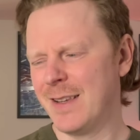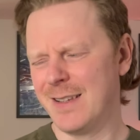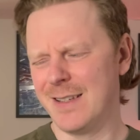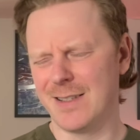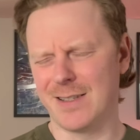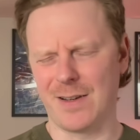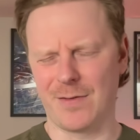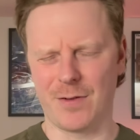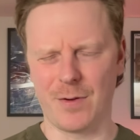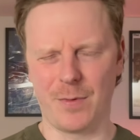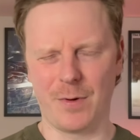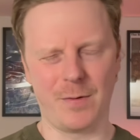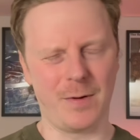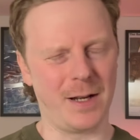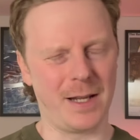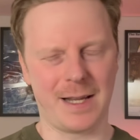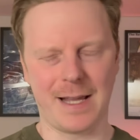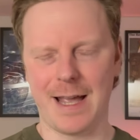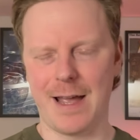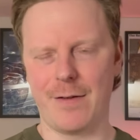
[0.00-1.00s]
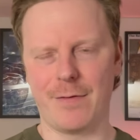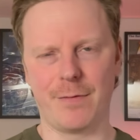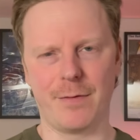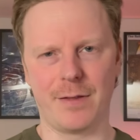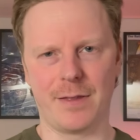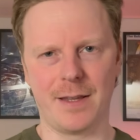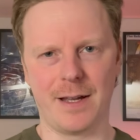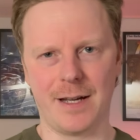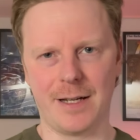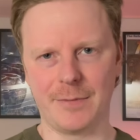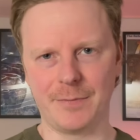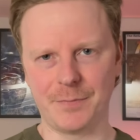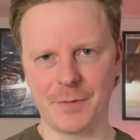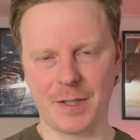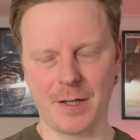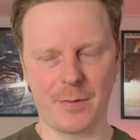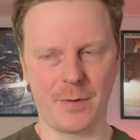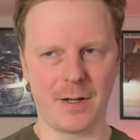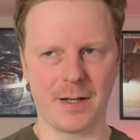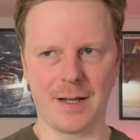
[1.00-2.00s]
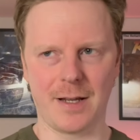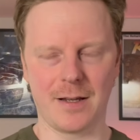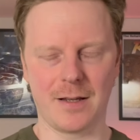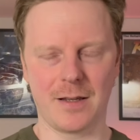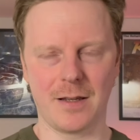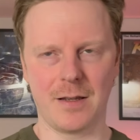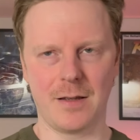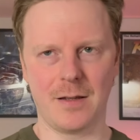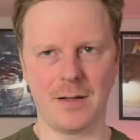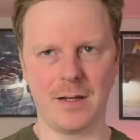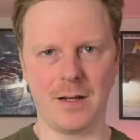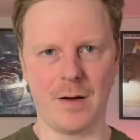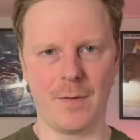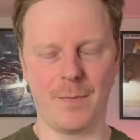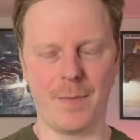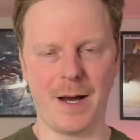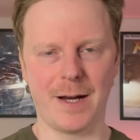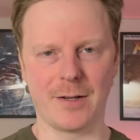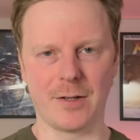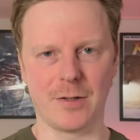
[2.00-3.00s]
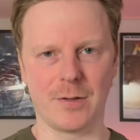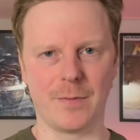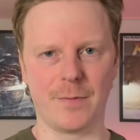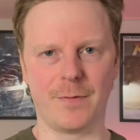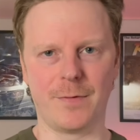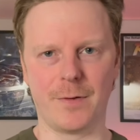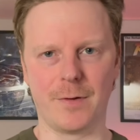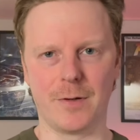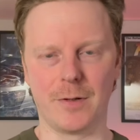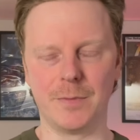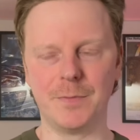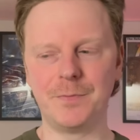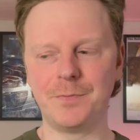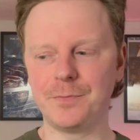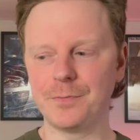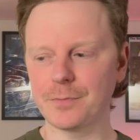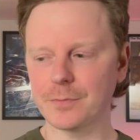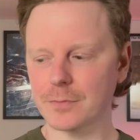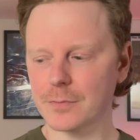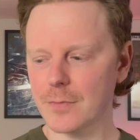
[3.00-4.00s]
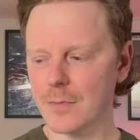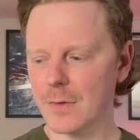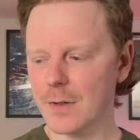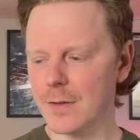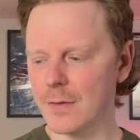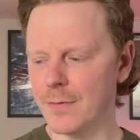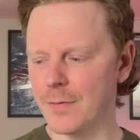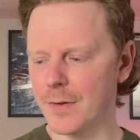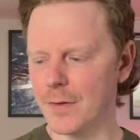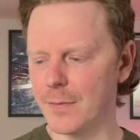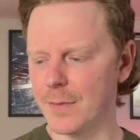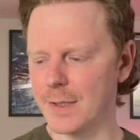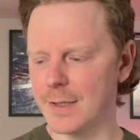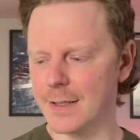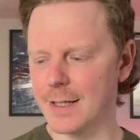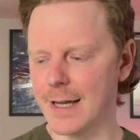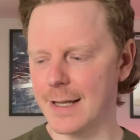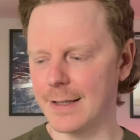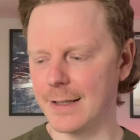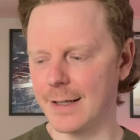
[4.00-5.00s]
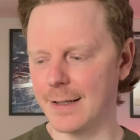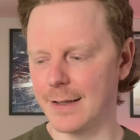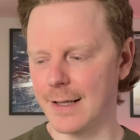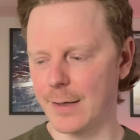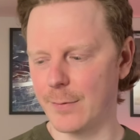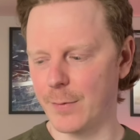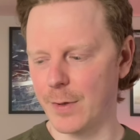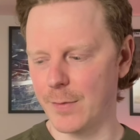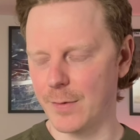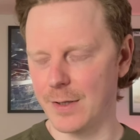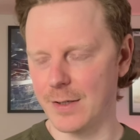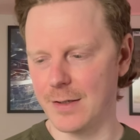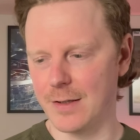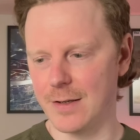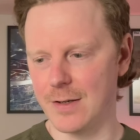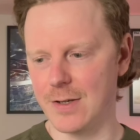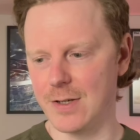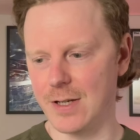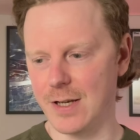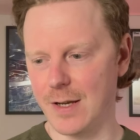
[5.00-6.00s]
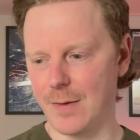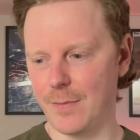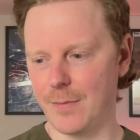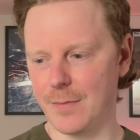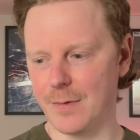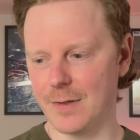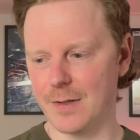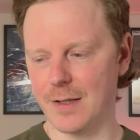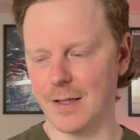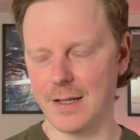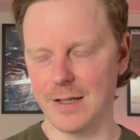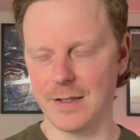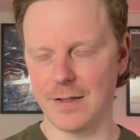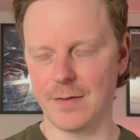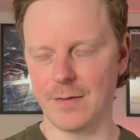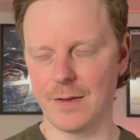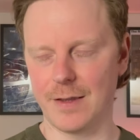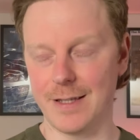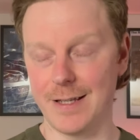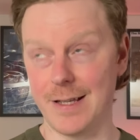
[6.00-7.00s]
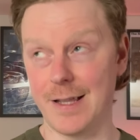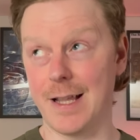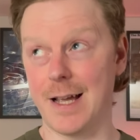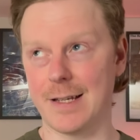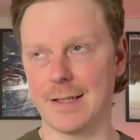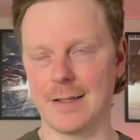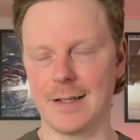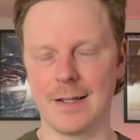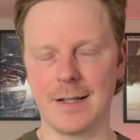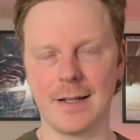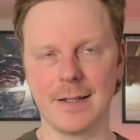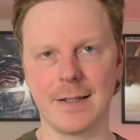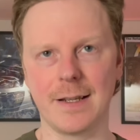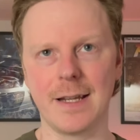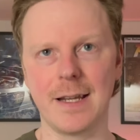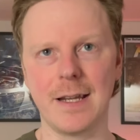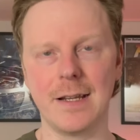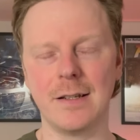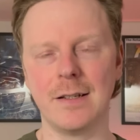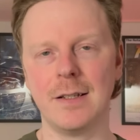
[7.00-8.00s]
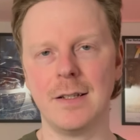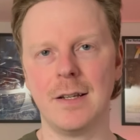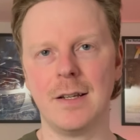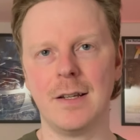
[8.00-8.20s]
So I've got to be really careful with that. Don't want to get, you know, banged up for filming scantily clad women in the gym. It's at least the last thing I need.